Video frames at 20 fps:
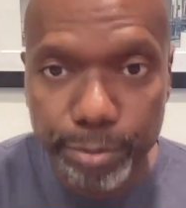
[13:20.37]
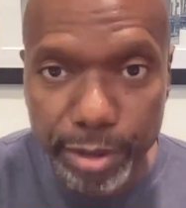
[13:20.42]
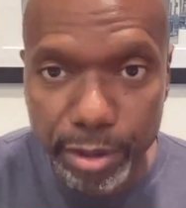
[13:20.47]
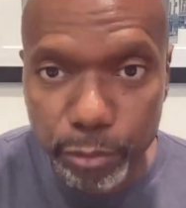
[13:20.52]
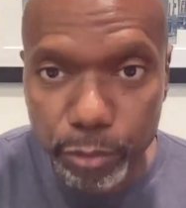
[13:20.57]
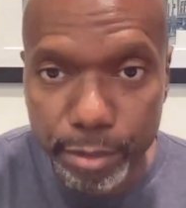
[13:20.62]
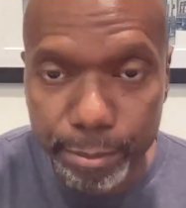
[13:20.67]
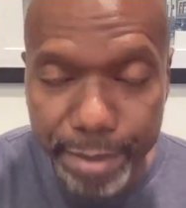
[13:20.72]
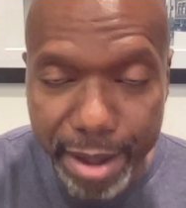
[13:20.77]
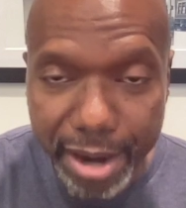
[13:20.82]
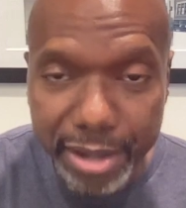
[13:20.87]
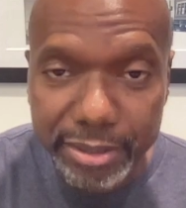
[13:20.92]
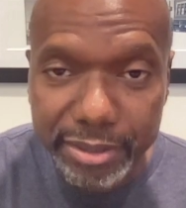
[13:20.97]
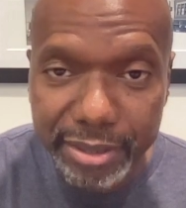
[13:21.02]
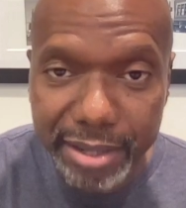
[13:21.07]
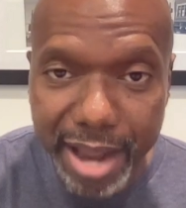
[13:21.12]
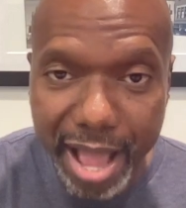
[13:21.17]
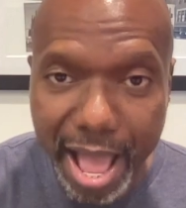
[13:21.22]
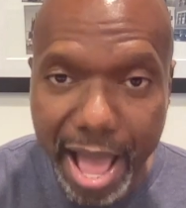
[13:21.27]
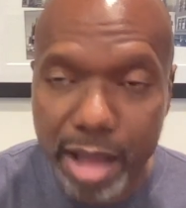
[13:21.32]
went back into
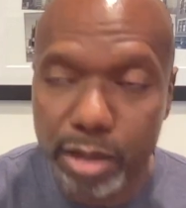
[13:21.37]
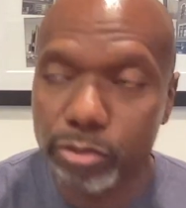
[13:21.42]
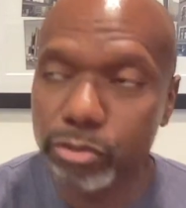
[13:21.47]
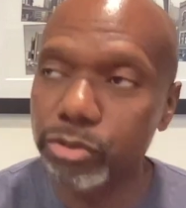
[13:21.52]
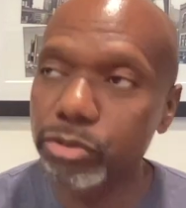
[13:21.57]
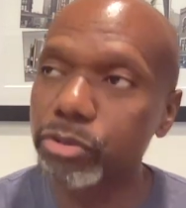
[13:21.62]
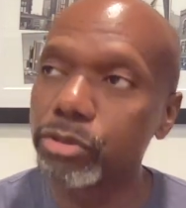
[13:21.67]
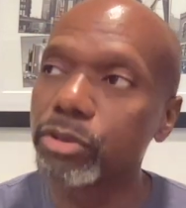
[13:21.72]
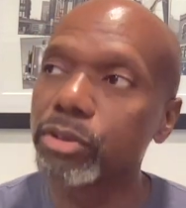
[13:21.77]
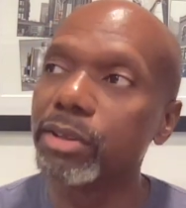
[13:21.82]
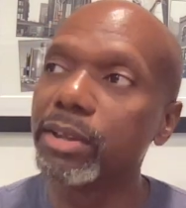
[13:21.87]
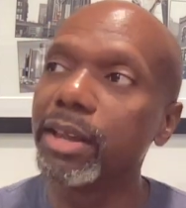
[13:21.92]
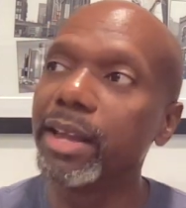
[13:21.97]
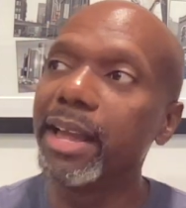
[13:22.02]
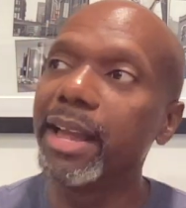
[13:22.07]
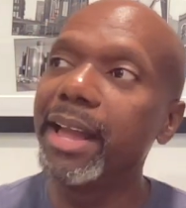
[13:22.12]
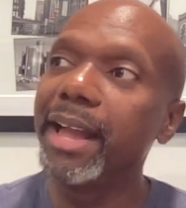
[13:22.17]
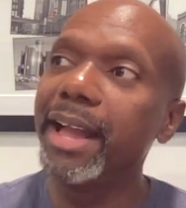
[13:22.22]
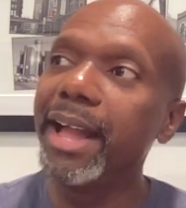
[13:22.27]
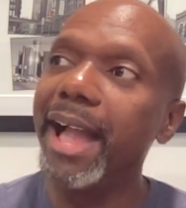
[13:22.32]
the house,
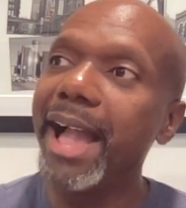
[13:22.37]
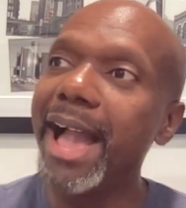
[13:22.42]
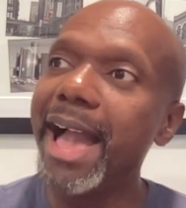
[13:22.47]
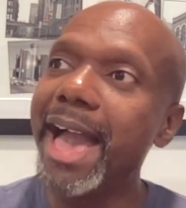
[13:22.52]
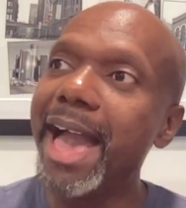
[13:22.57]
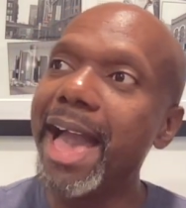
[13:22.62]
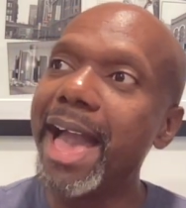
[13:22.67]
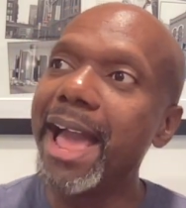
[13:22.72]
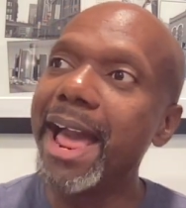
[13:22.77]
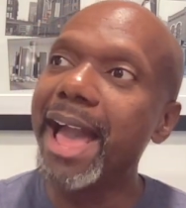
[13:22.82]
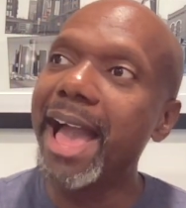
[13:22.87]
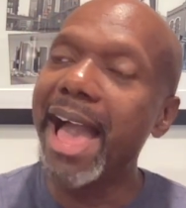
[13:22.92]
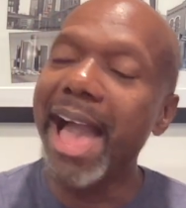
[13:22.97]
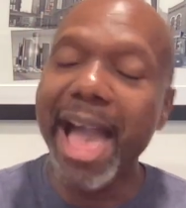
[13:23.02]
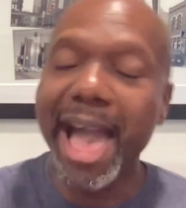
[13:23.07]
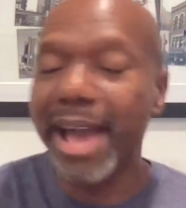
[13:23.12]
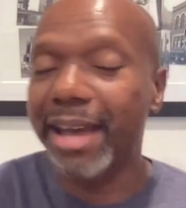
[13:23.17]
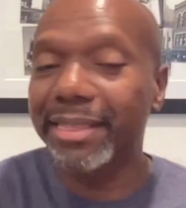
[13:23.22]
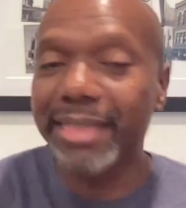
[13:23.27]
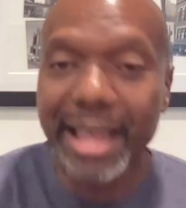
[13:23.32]
and I
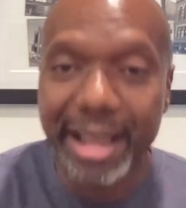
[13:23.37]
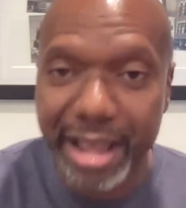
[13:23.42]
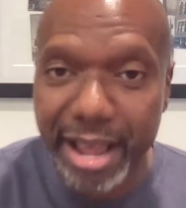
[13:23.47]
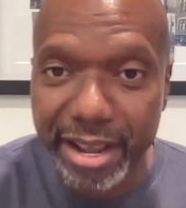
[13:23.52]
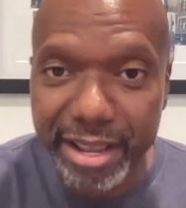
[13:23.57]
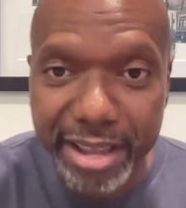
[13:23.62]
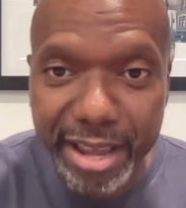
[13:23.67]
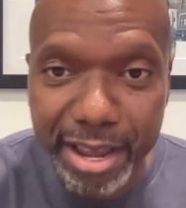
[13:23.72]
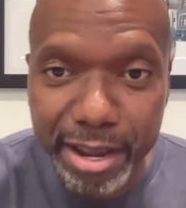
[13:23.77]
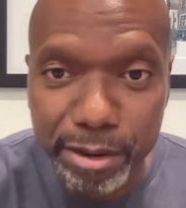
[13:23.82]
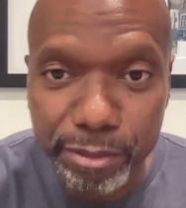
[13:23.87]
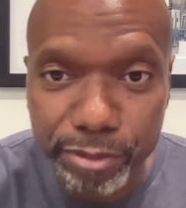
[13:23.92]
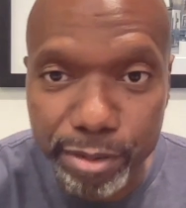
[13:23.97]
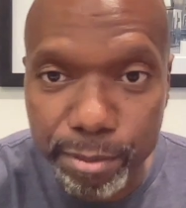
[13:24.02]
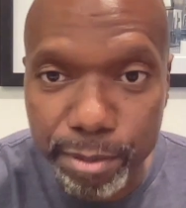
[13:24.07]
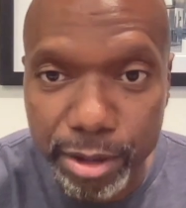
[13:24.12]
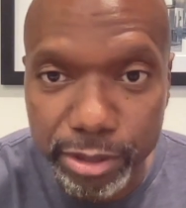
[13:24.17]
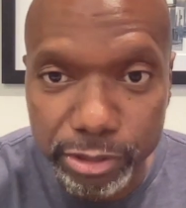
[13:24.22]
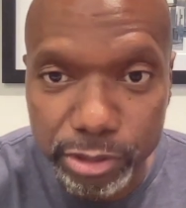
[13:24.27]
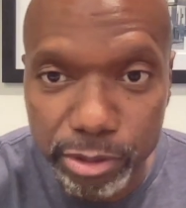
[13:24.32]
act like I came from
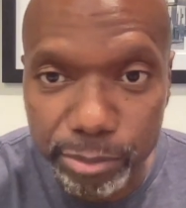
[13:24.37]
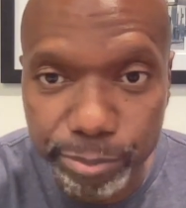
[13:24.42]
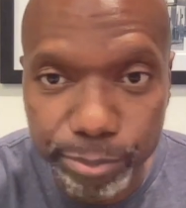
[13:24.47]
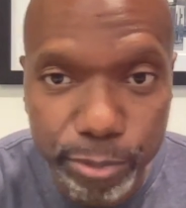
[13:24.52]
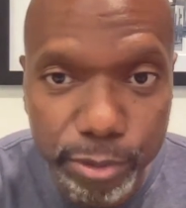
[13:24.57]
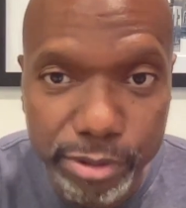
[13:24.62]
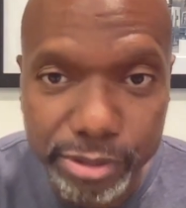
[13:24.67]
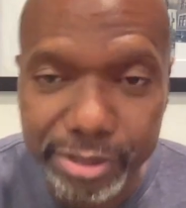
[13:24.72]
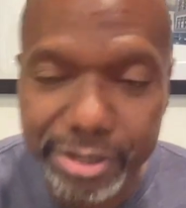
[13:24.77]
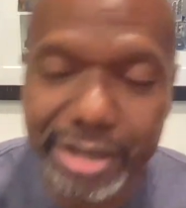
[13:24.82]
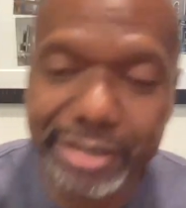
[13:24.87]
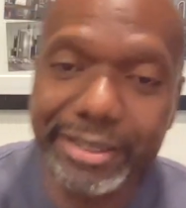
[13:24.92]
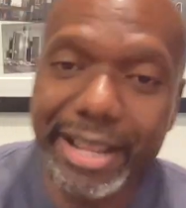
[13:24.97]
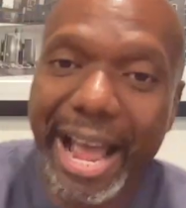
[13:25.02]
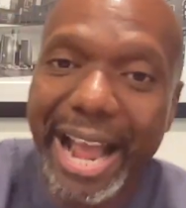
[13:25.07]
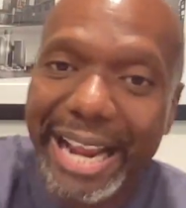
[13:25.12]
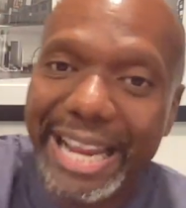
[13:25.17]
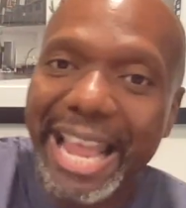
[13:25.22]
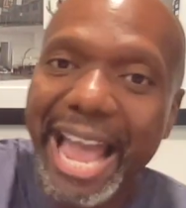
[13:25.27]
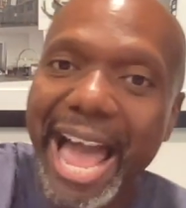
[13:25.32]
under the porch, and I was like,
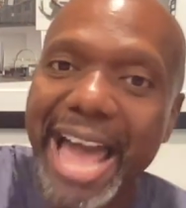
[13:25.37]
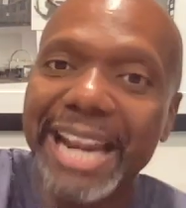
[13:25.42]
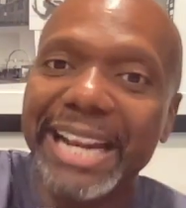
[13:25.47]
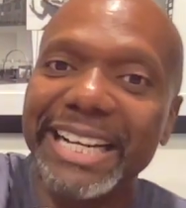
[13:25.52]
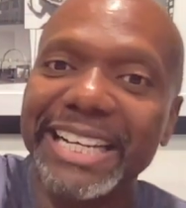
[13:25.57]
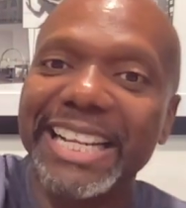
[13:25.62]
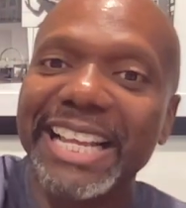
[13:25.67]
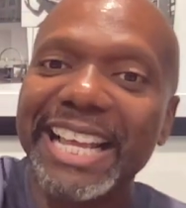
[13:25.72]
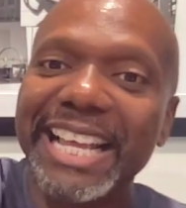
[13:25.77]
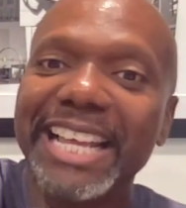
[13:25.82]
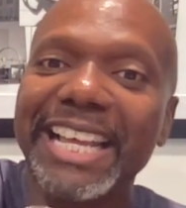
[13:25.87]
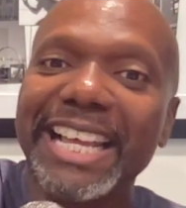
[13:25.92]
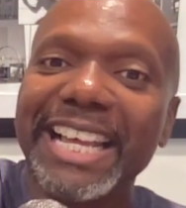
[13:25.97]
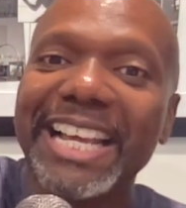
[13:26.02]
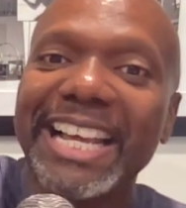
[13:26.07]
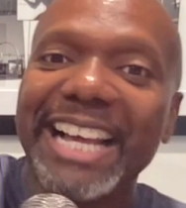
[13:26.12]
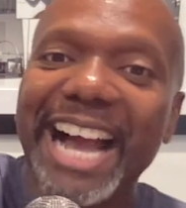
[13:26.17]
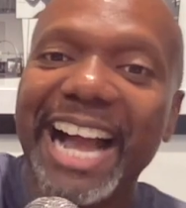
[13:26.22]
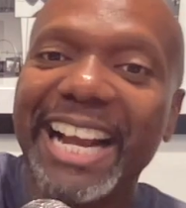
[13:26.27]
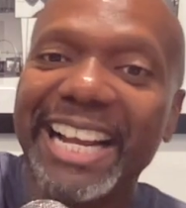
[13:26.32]
I got
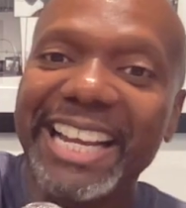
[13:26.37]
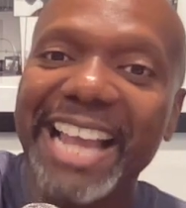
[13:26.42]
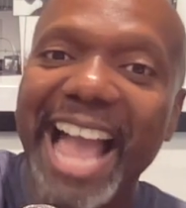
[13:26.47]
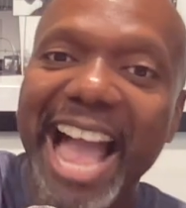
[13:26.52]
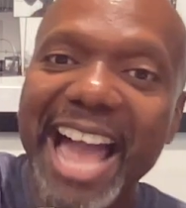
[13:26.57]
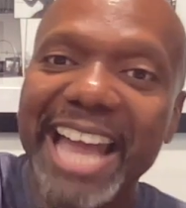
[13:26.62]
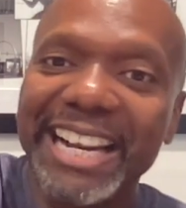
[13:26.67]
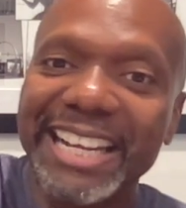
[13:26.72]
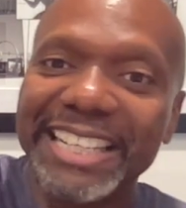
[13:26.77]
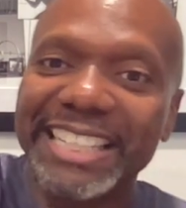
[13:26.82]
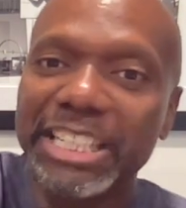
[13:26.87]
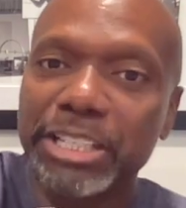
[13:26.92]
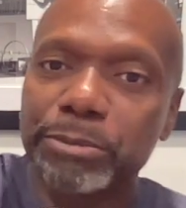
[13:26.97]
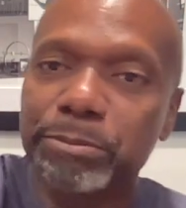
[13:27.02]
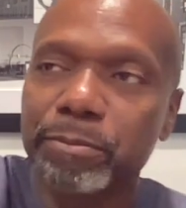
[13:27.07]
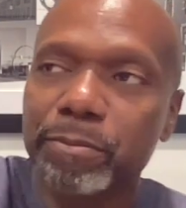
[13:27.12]
it,